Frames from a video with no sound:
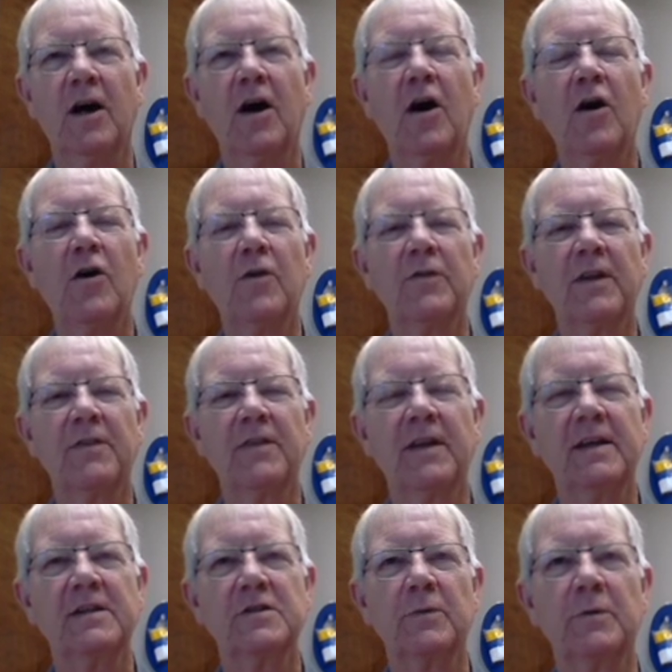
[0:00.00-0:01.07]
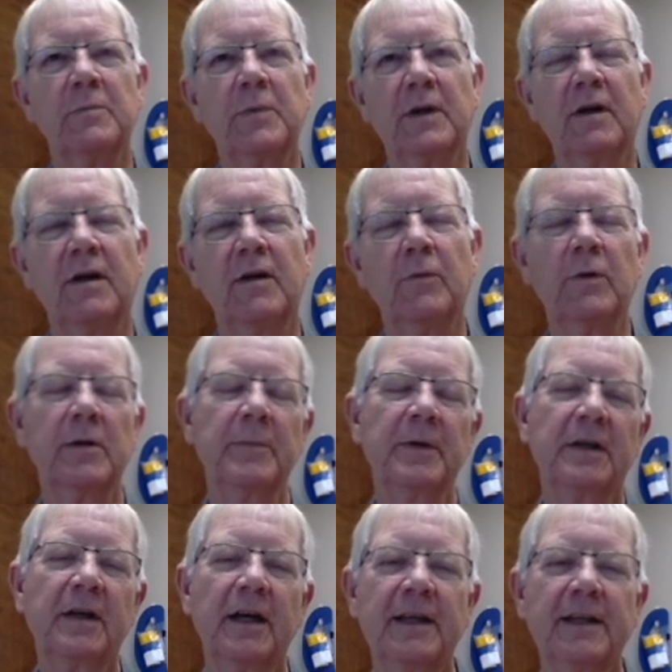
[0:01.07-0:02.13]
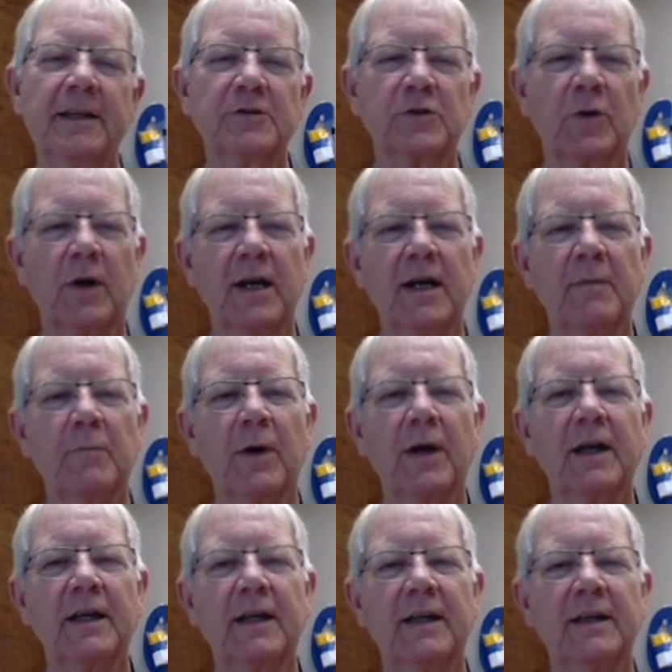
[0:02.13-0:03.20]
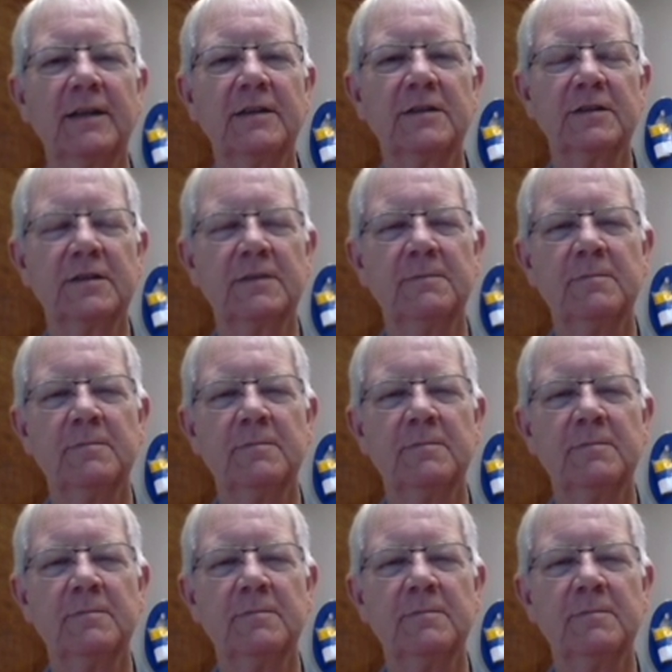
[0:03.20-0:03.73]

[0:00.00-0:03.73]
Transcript: all the things that we put on ribbon cuttings, groundbreakings,